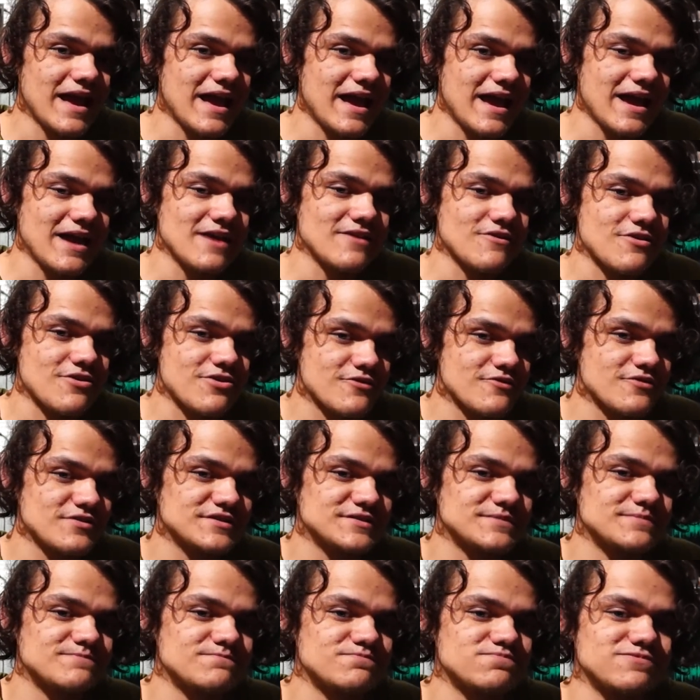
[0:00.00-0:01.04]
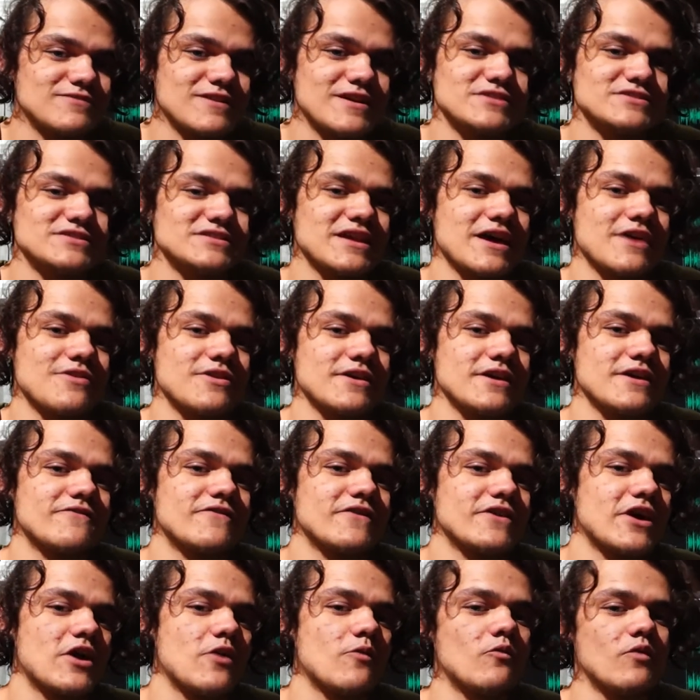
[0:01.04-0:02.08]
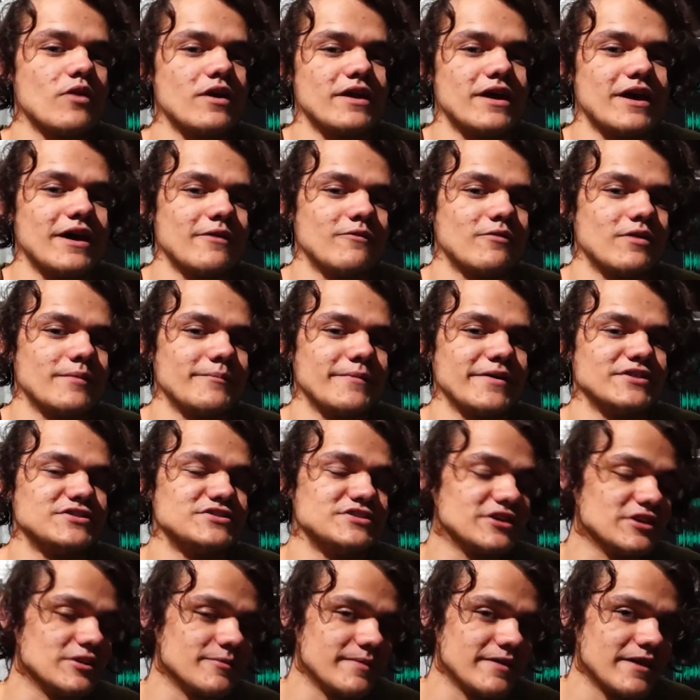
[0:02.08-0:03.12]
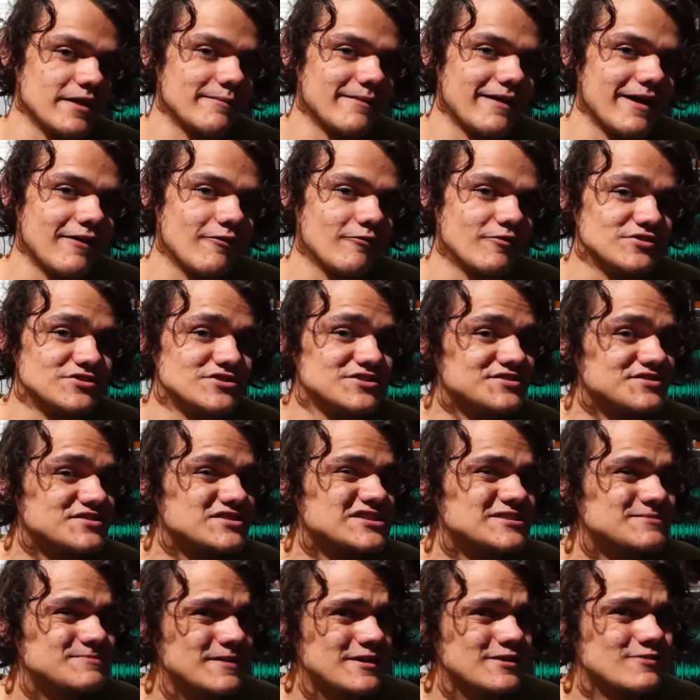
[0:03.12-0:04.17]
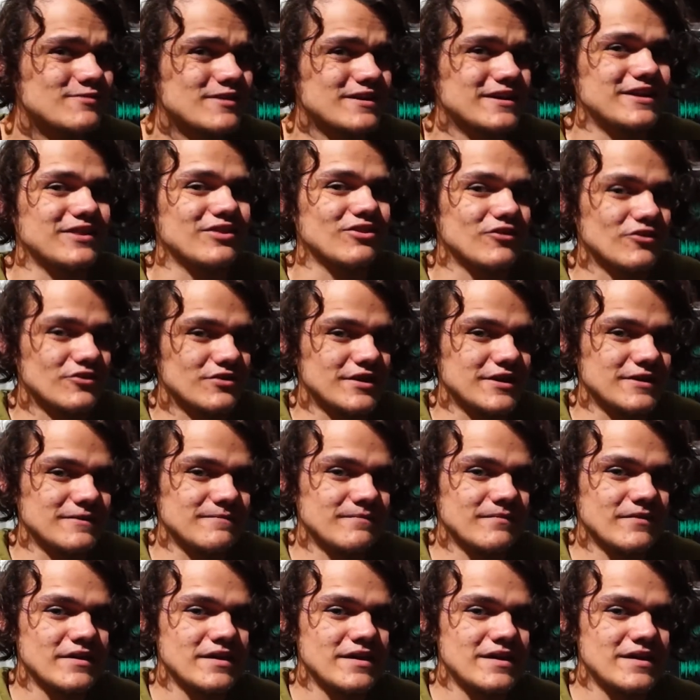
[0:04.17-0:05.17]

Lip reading: And through this project, I think I figured out what I want my channel to be about, which is speedrunning learning.